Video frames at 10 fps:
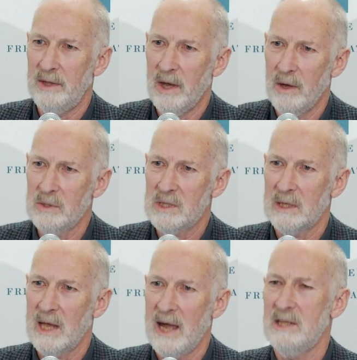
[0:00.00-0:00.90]
those
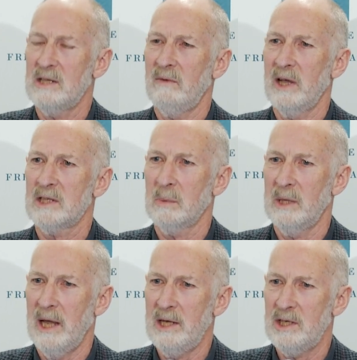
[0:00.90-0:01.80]
kinds of
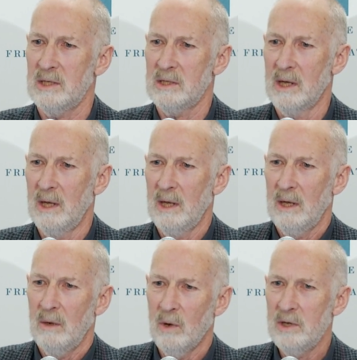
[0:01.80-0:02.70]
explanations
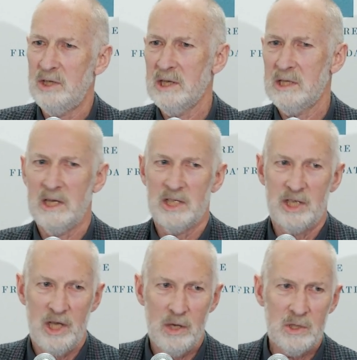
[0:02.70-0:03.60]
were just
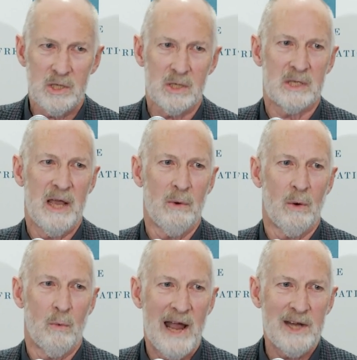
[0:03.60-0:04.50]
excuses. They were
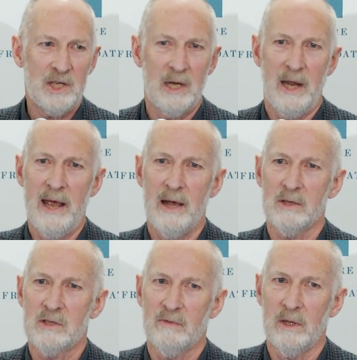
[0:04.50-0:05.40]

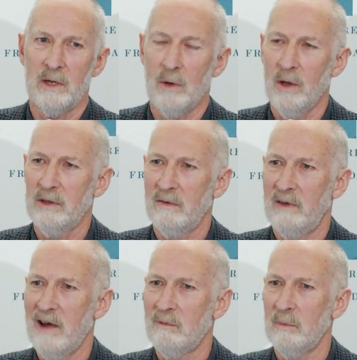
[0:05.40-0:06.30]
rationales for the growth of
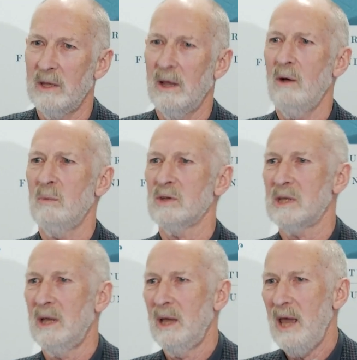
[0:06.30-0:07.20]
government,
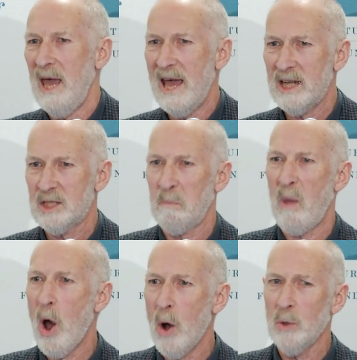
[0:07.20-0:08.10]
almost ex
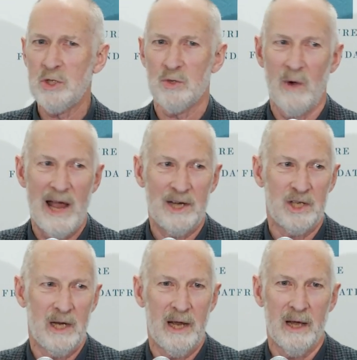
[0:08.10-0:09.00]
post
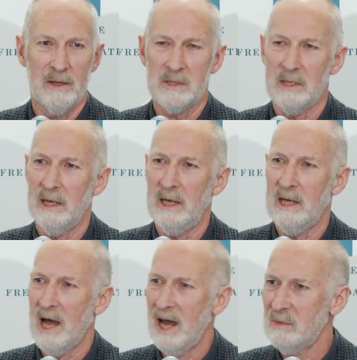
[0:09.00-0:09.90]
rationales that
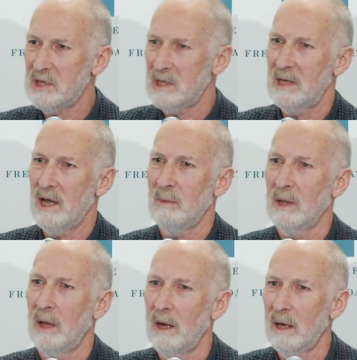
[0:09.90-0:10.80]
economists had come
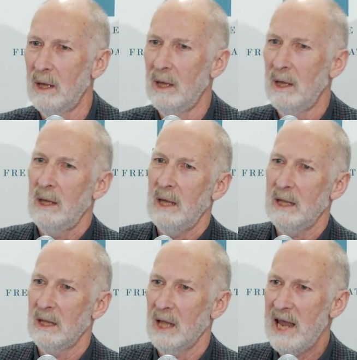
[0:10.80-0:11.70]
along
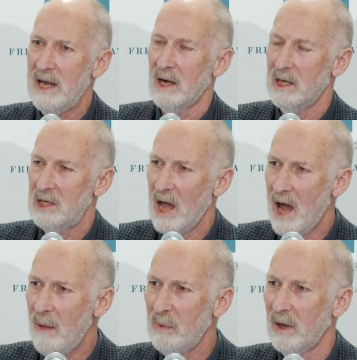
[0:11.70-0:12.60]
and laid on
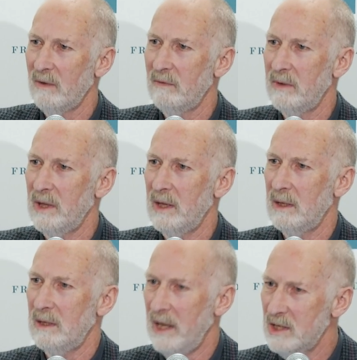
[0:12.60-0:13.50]
top of the
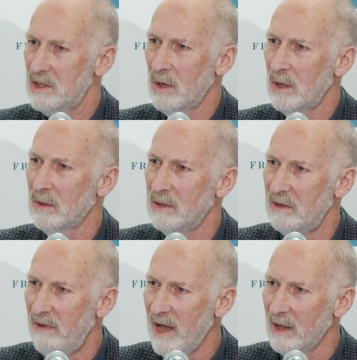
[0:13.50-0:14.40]
historical
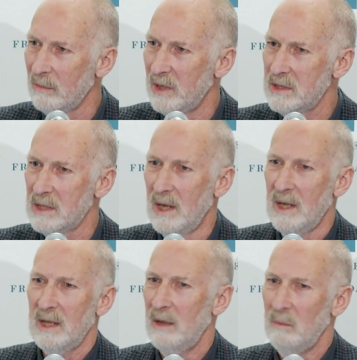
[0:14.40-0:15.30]
developments
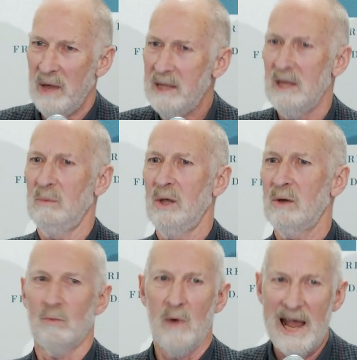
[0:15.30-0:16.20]
that made them look
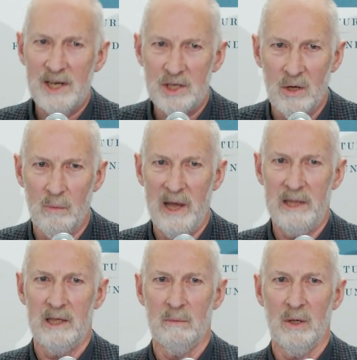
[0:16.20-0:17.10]
rational,
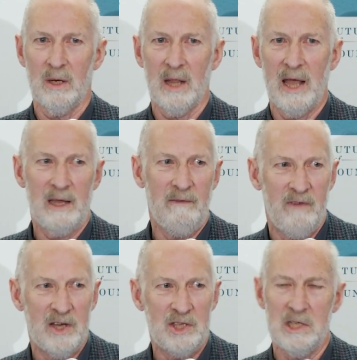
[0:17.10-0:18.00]
made them look like
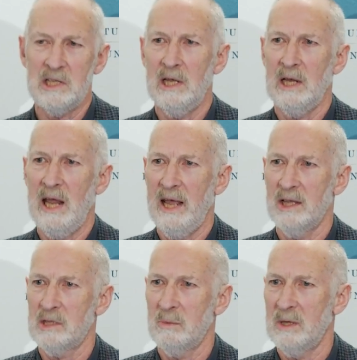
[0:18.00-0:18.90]
efficiency
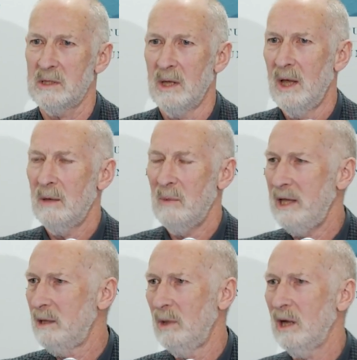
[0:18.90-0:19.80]
enhancements,
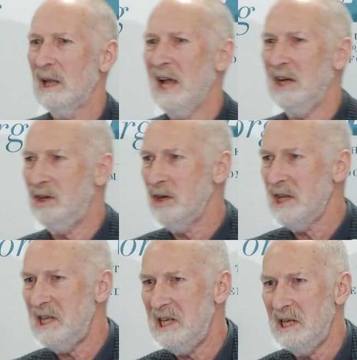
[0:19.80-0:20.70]
made them look like
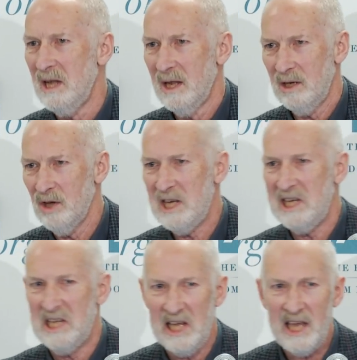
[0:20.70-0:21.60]
good,
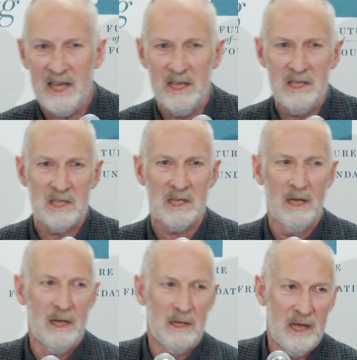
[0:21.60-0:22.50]
good deeds
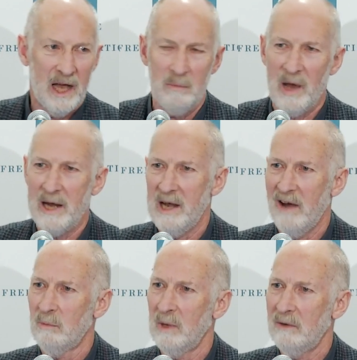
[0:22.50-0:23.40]
done by
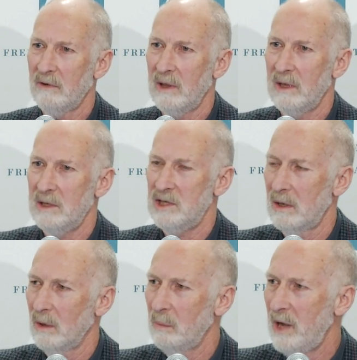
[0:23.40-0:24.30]
government for the
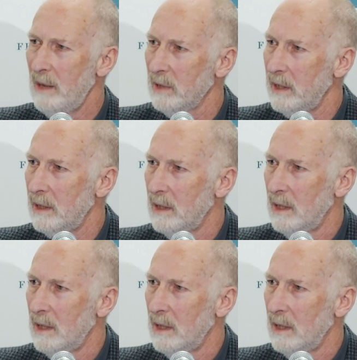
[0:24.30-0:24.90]
general public.